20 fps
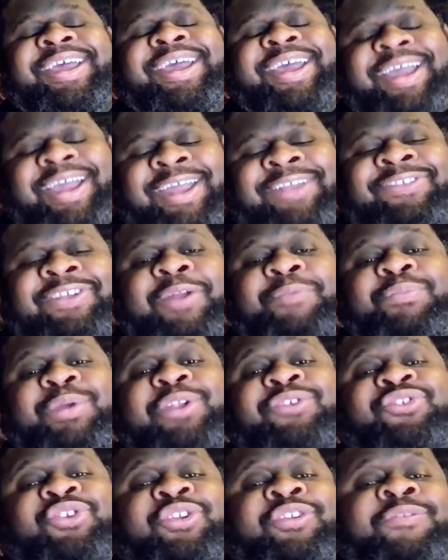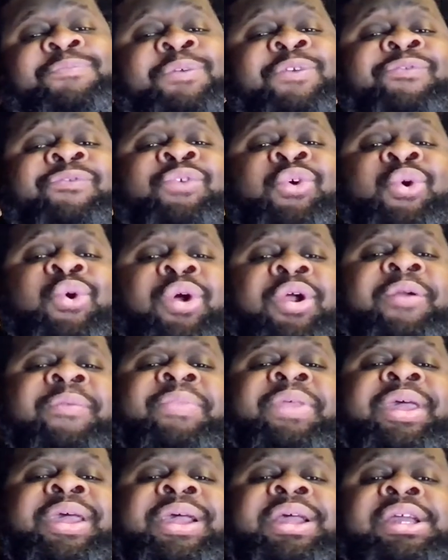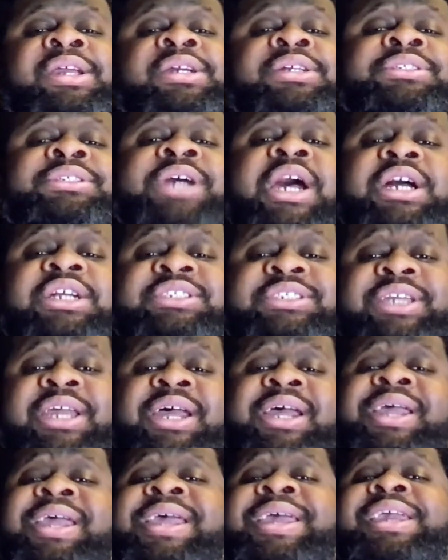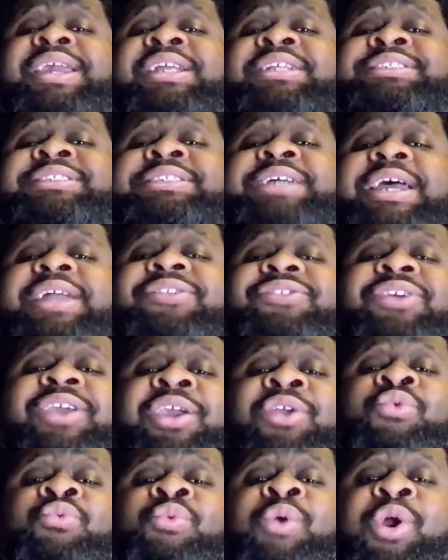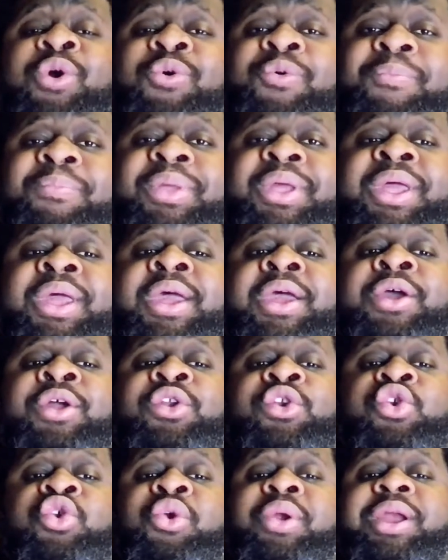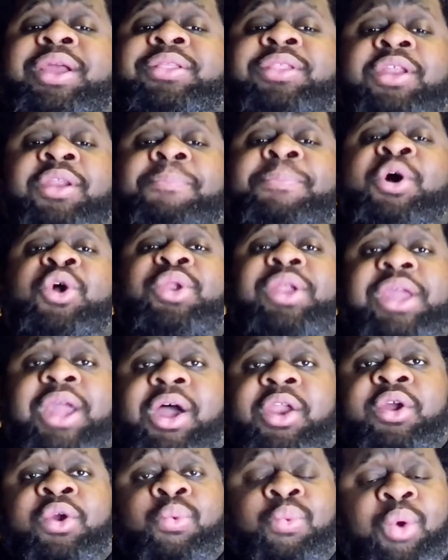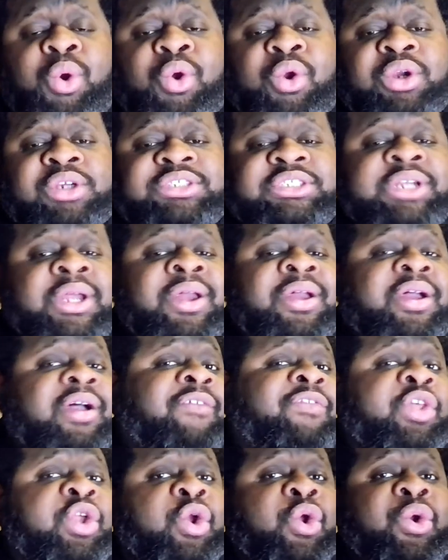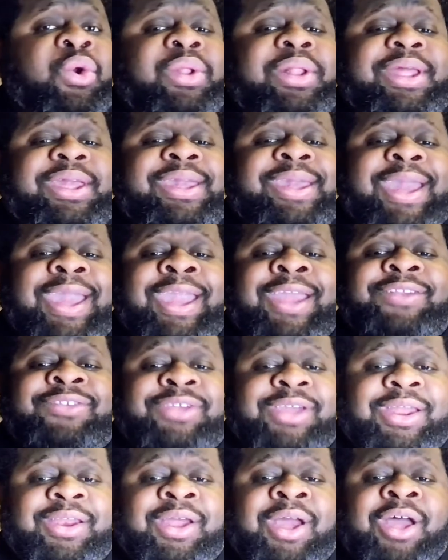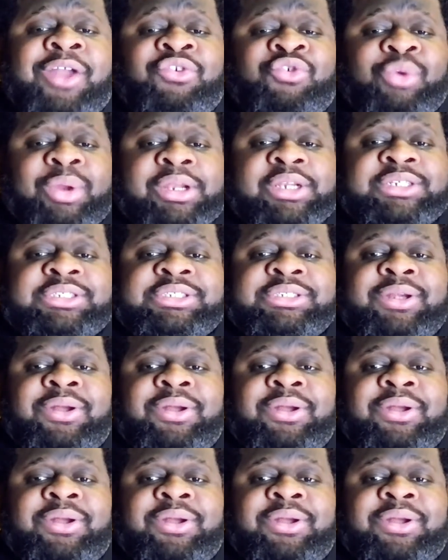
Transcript: As I mentioned before, Tosca is set in Rome during the Napoleonic Wars of the early 1800s.